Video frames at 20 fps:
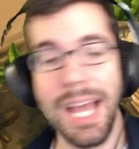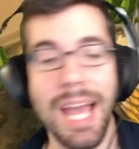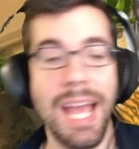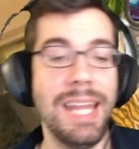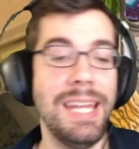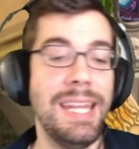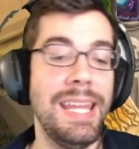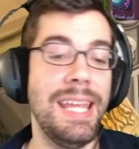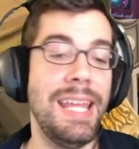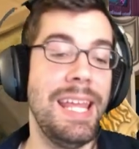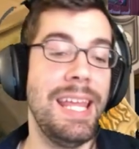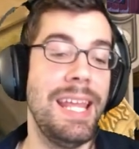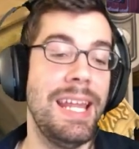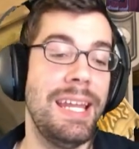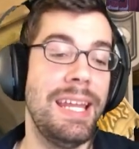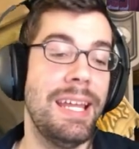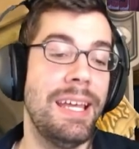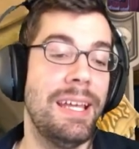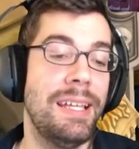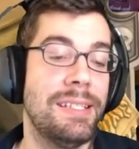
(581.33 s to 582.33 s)
I
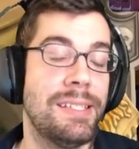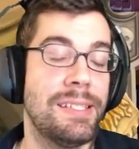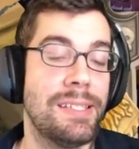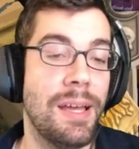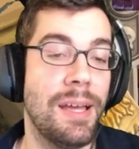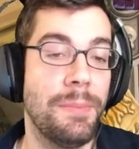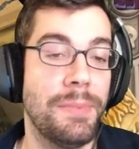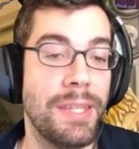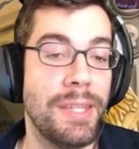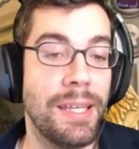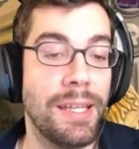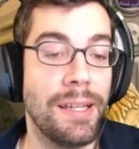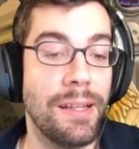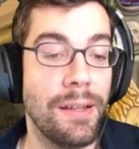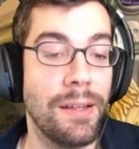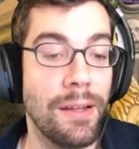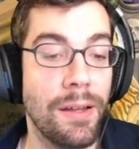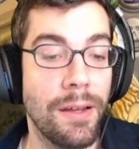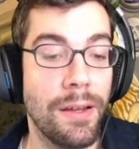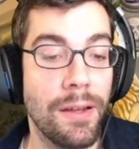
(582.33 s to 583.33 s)
need something
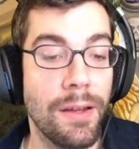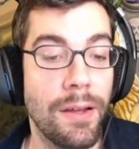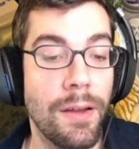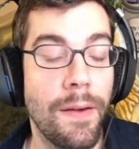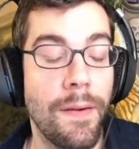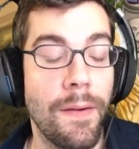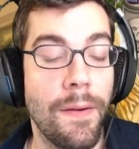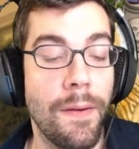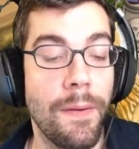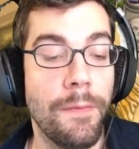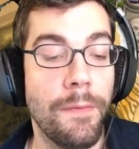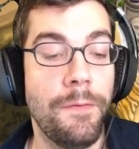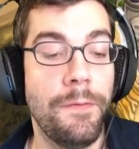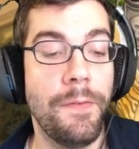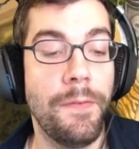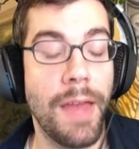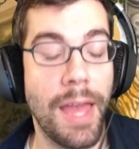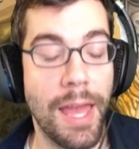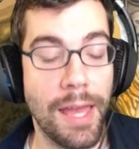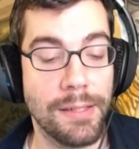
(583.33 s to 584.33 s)

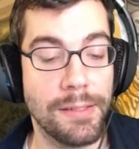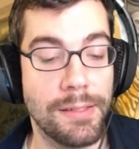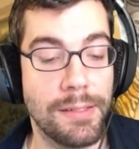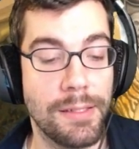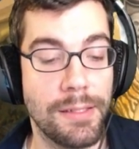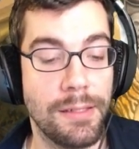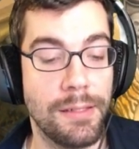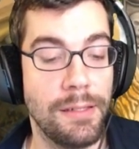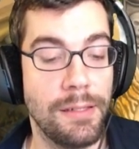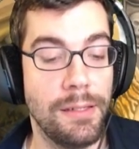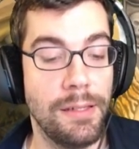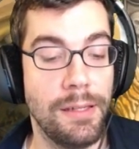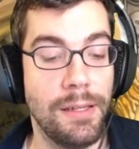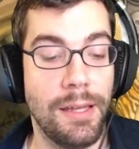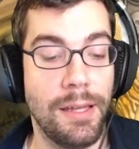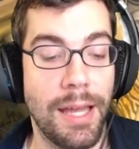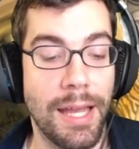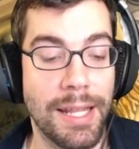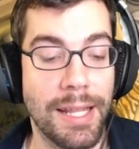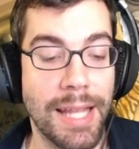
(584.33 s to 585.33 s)
Best,
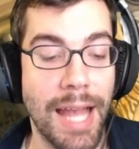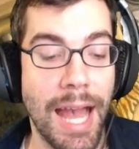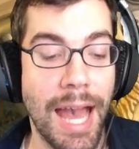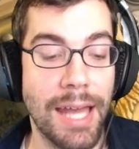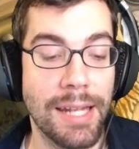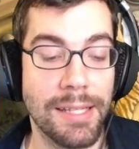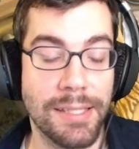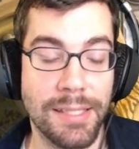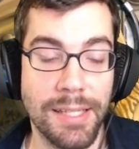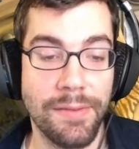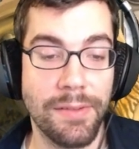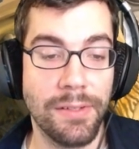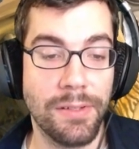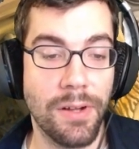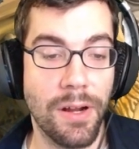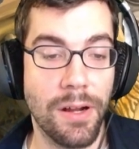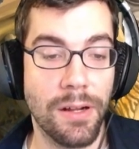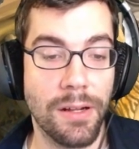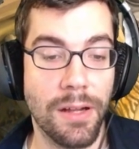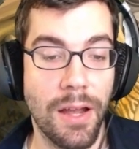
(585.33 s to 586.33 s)
I gotta save the
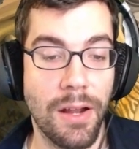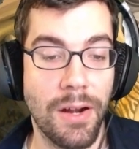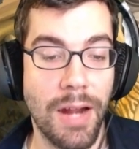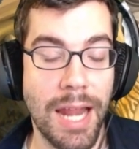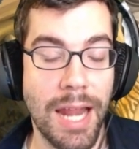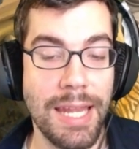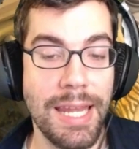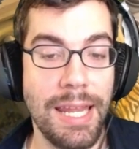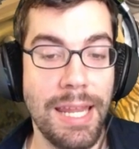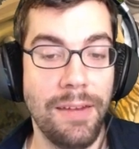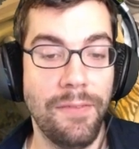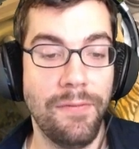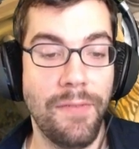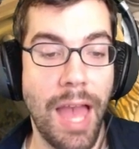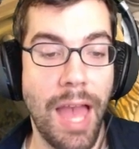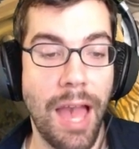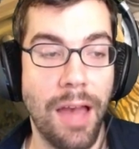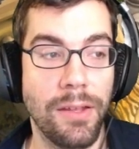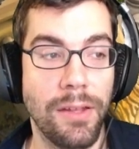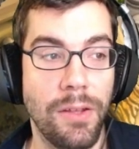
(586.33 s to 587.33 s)
Dark Iron. I need
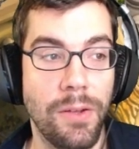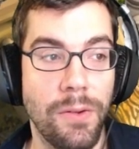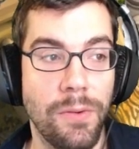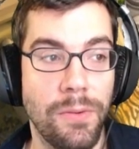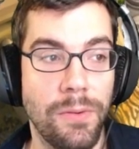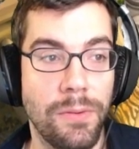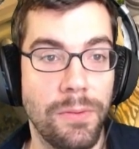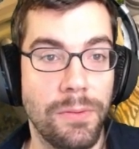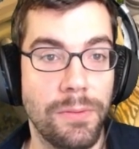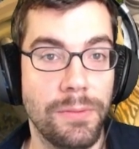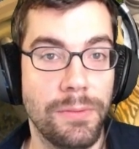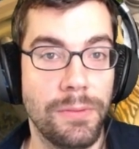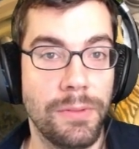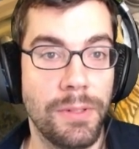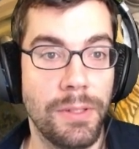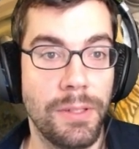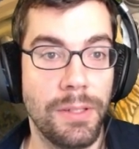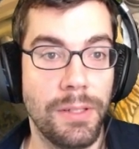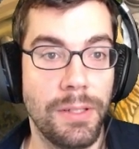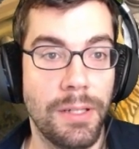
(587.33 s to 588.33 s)
value.
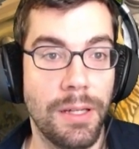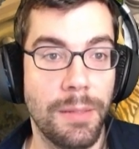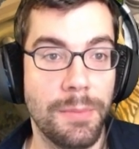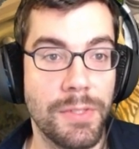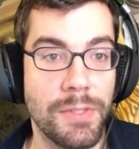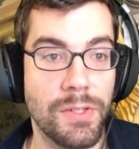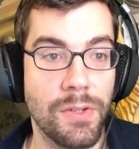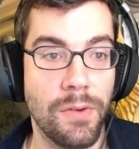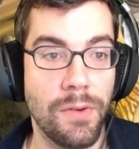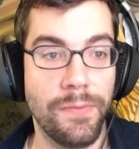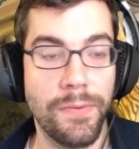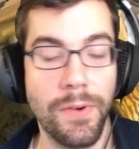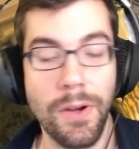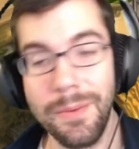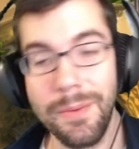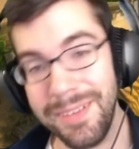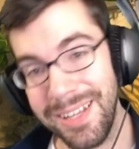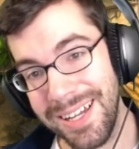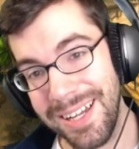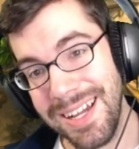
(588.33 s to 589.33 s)
So far
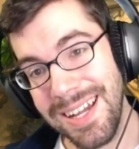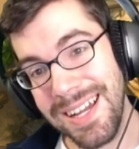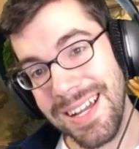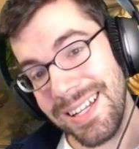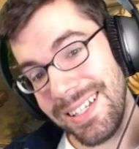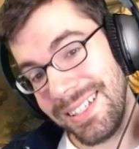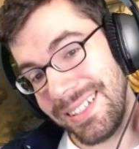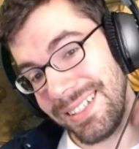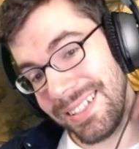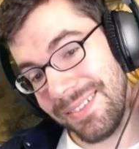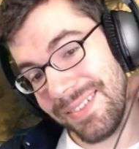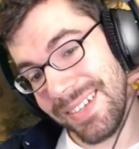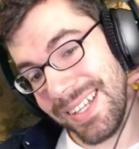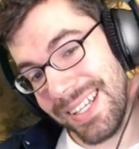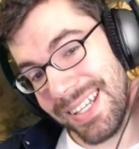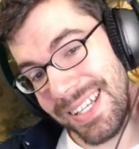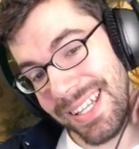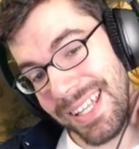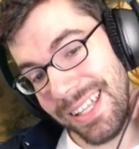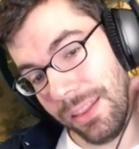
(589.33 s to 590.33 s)
behind. I
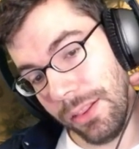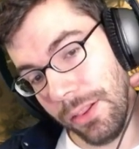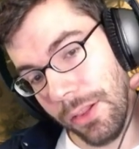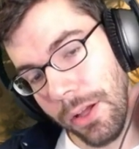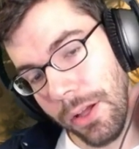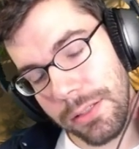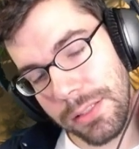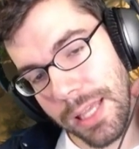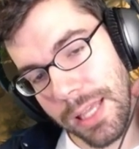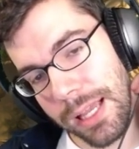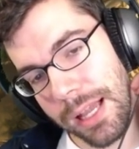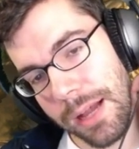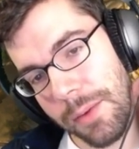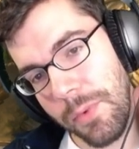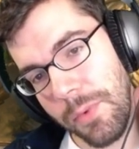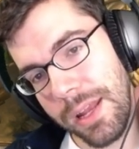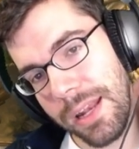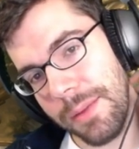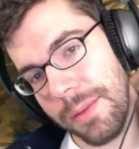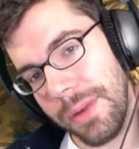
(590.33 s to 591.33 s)
mean, it looks like I'm
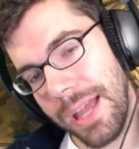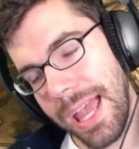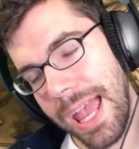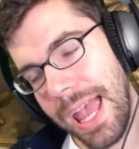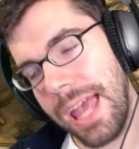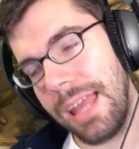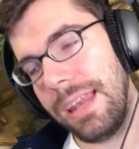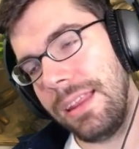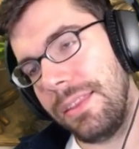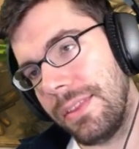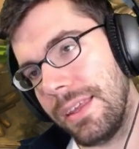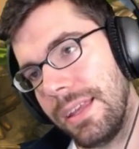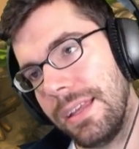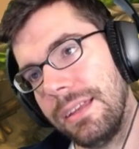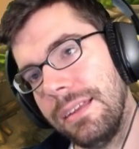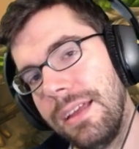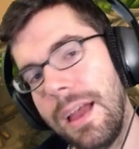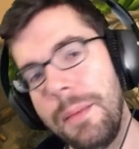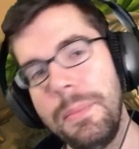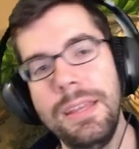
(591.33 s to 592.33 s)
winning, but anything.
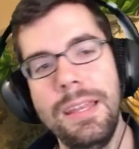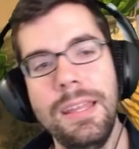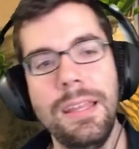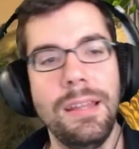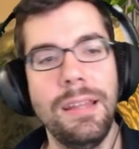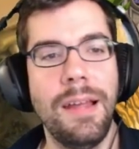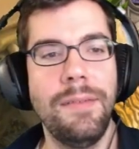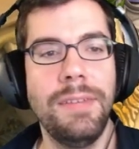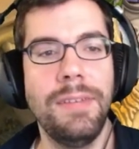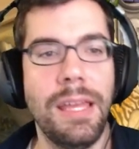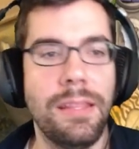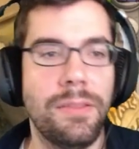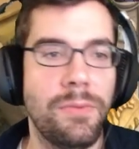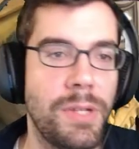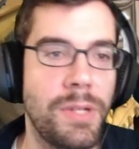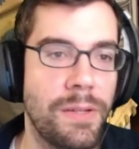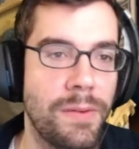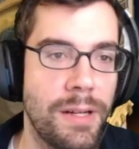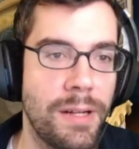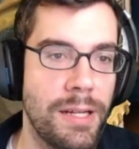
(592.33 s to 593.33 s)
I mean, he could have
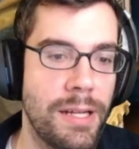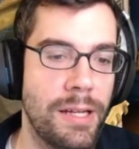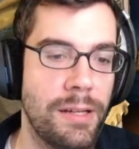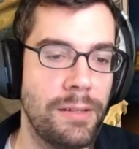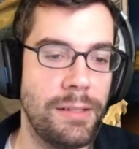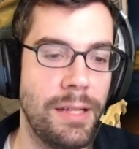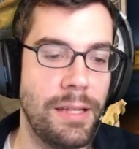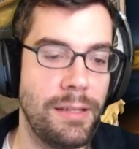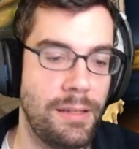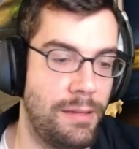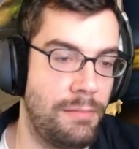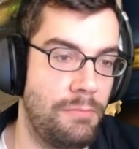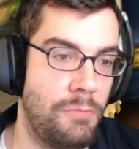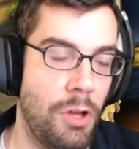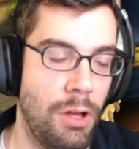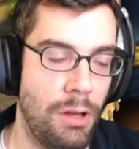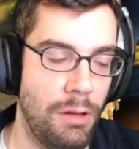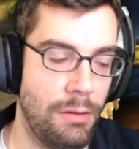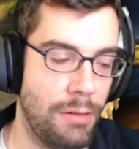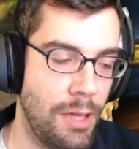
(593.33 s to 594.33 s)
Deathwing right now, and then,
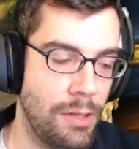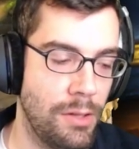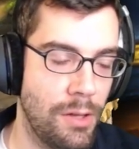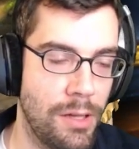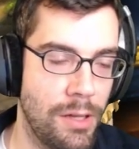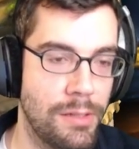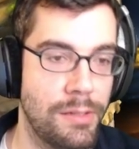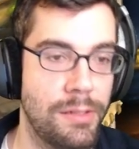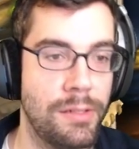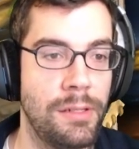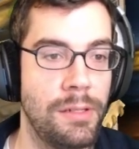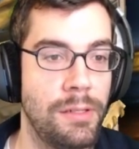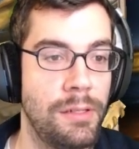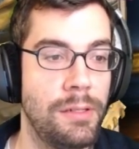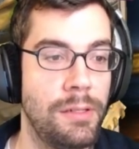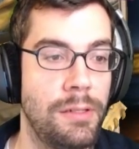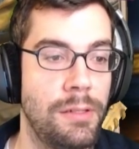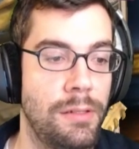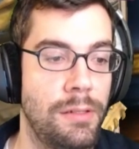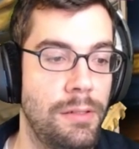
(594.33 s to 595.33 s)
oh, I lost.
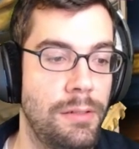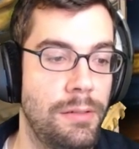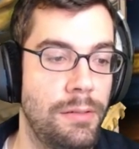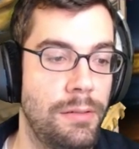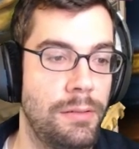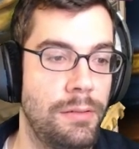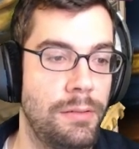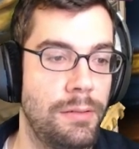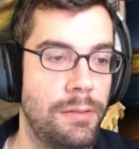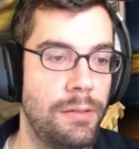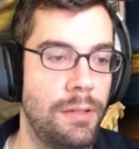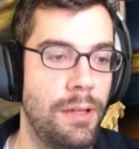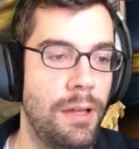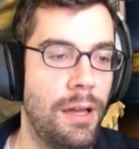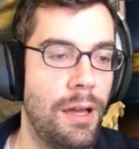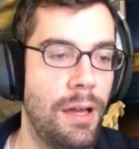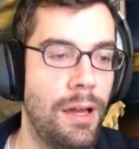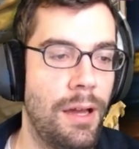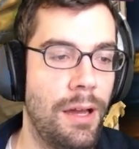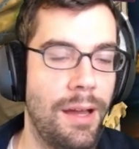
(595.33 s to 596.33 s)
You cannot
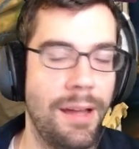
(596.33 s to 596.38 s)
stop.